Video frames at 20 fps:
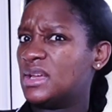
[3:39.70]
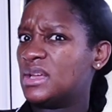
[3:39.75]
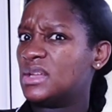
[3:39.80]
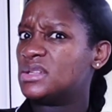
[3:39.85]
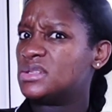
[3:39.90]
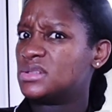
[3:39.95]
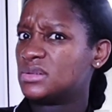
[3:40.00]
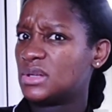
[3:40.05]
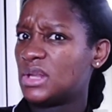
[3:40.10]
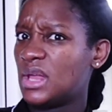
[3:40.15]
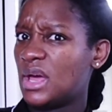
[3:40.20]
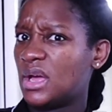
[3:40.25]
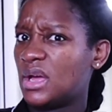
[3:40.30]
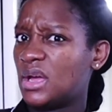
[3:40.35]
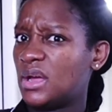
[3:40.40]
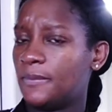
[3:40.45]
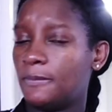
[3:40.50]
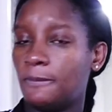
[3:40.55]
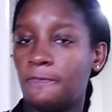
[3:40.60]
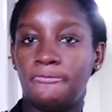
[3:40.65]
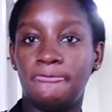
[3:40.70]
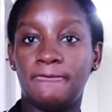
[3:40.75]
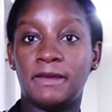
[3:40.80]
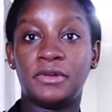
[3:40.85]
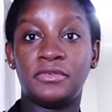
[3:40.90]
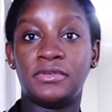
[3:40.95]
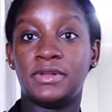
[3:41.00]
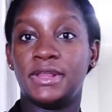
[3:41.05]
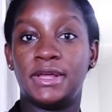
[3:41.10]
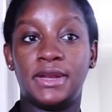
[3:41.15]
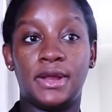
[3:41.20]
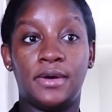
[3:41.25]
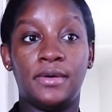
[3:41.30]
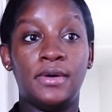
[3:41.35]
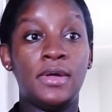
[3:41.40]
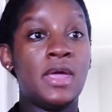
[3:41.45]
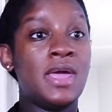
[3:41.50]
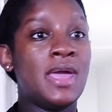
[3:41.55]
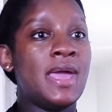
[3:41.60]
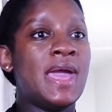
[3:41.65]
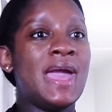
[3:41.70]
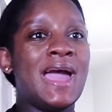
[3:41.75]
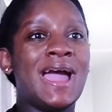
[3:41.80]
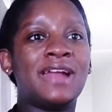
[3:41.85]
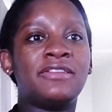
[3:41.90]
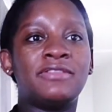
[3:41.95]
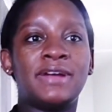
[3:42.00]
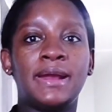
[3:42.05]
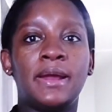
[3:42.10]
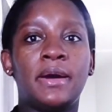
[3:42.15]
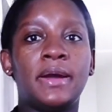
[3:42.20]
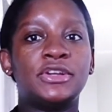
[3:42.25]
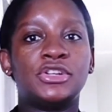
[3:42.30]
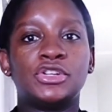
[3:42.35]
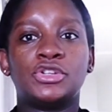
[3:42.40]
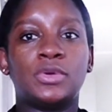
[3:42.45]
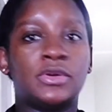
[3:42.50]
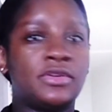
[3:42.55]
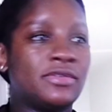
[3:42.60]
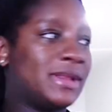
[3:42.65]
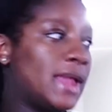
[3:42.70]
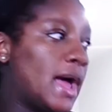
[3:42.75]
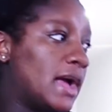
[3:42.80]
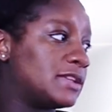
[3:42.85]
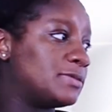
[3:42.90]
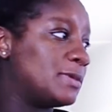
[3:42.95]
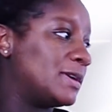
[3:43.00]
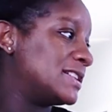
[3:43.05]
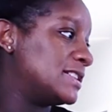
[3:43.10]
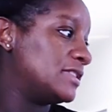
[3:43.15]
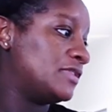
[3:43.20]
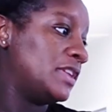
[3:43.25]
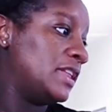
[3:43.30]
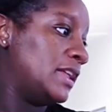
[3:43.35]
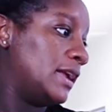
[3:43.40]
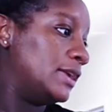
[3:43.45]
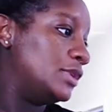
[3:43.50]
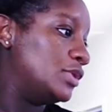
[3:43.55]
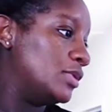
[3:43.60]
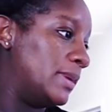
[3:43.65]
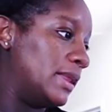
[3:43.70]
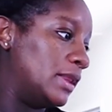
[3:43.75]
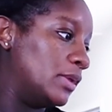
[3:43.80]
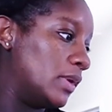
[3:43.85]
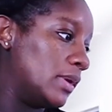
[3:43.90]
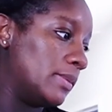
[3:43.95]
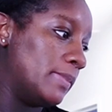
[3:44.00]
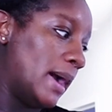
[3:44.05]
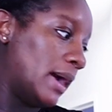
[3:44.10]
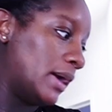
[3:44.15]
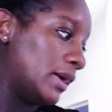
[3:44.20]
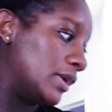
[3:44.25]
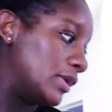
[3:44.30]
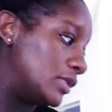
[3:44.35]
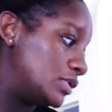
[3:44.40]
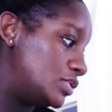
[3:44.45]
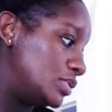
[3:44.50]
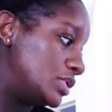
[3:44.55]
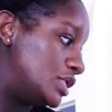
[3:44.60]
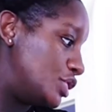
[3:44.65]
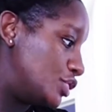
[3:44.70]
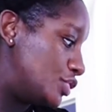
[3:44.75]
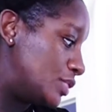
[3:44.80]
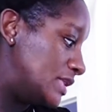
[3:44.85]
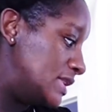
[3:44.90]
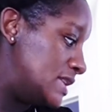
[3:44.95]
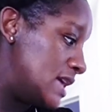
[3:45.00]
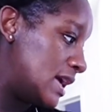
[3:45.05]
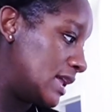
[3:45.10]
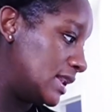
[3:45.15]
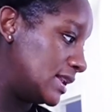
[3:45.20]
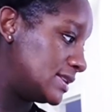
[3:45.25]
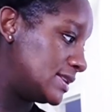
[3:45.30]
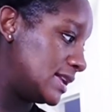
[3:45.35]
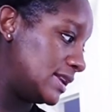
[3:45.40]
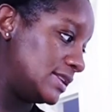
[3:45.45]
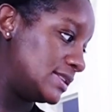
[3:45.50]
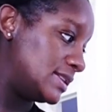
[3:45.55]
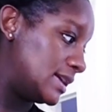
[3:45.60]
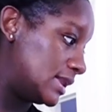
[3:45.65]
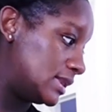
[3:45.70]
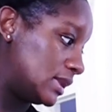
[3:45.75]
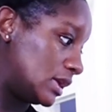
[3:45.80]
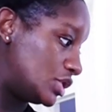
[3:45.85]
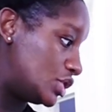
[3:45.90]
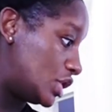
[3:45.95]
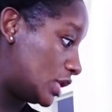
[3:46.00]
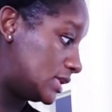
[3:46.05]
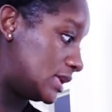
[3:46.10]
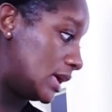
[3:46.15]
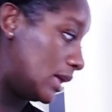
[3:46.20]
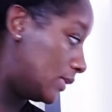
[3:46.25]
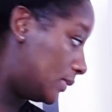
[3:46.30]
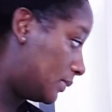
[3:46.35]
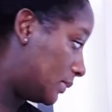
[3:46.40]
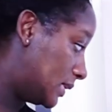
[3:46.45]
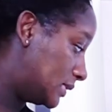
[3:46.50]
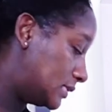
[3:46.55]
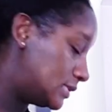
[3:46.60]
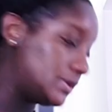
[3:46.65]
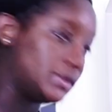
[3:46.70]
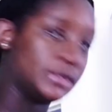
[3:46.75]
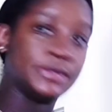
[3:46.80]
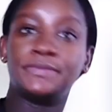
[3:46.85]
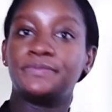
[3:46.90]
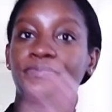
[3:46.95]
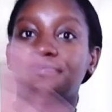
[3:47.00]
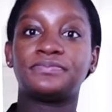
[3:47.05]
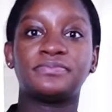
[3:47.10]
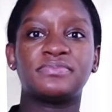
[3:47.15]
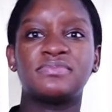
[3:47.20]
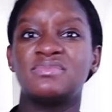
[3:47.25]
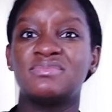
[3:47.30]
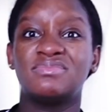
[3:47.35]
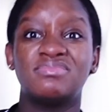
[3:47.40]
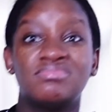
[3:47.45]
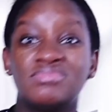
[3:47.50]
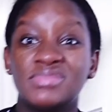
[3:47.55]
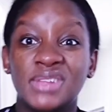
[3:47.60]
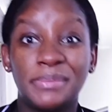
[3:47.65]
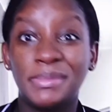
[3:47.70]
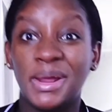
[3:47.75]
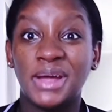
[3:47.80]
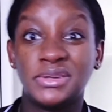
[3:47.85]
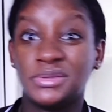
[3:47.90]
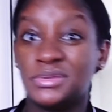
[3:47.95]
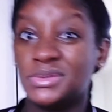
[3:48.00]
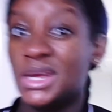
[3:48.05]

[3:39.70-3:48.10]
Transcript: 2 o'clock. I don't really know. And right now I just want to relax because everything I do, my lower back hurts, which is ridiculous. I need to get that checked out, but I'm not doing